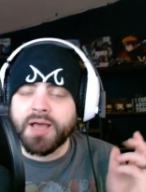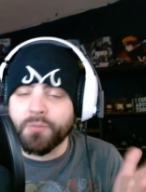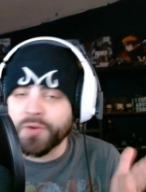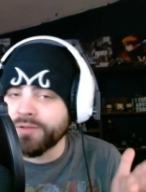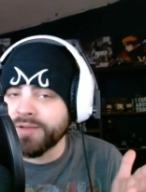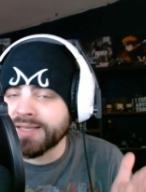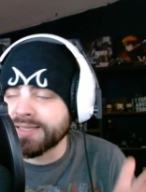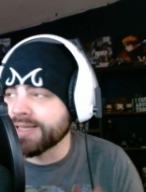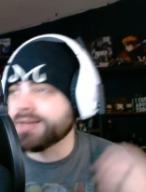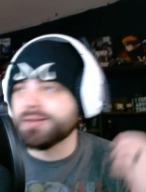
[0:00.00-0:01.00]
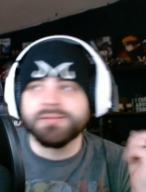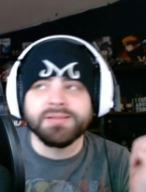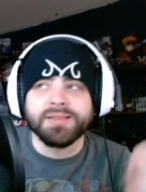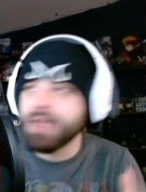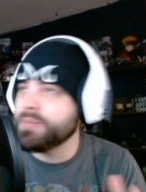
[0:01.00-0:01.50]
What do you guys think?
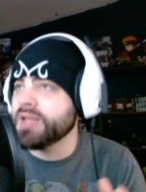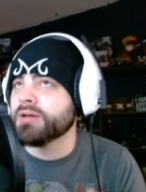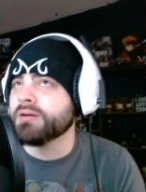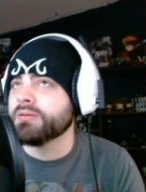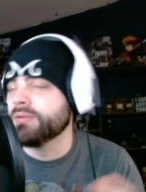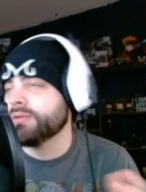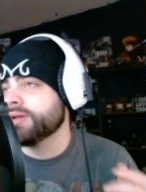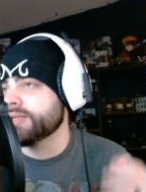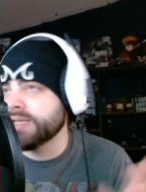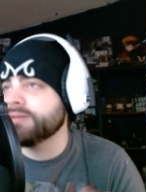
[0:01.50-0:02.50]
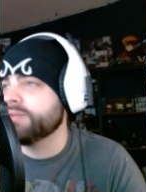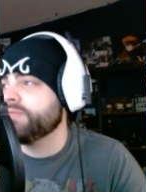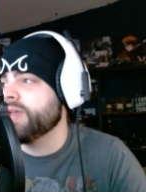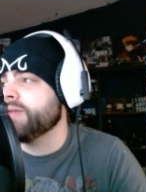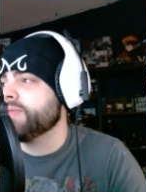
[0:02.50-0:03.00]
Let me know. Continue to
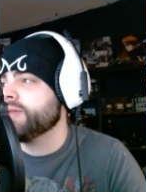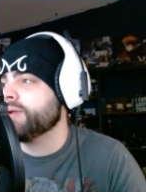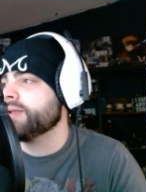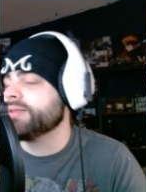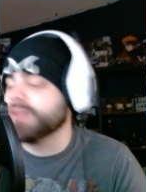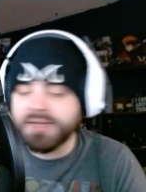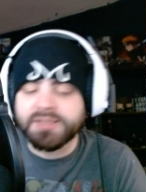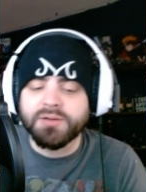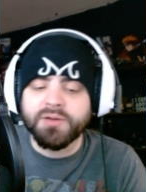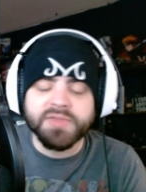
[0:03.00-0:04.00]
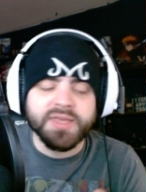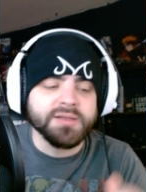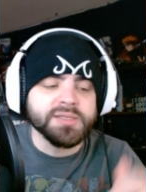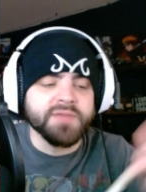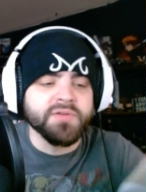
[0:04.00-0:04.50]
fan theory. Let us know everything else
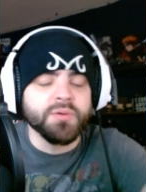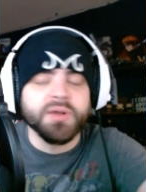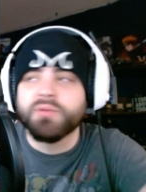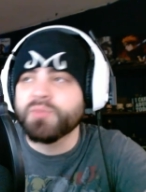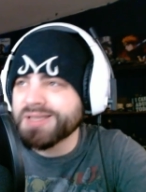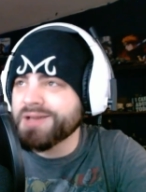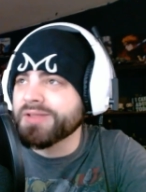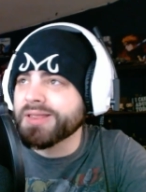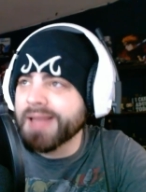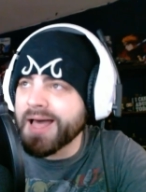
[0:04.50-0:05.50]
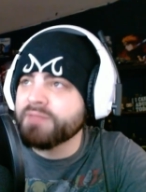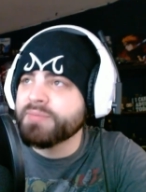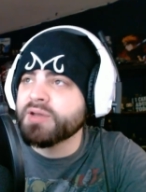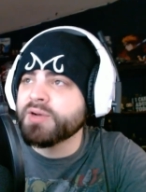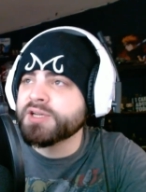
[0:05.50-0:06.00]
you have going on. We still have a lot of
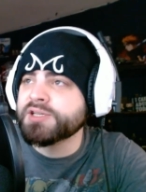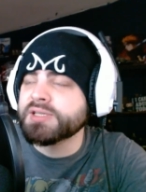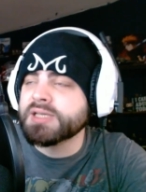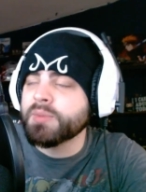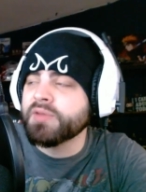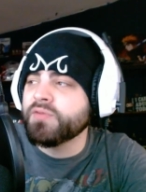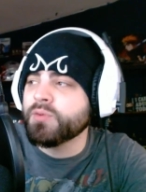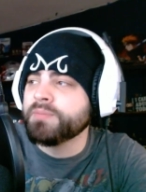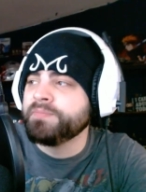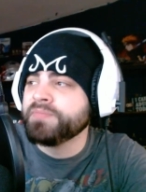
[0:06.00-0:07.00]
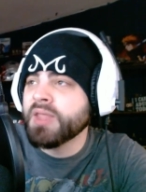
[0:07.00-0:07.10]
big questions coming forward.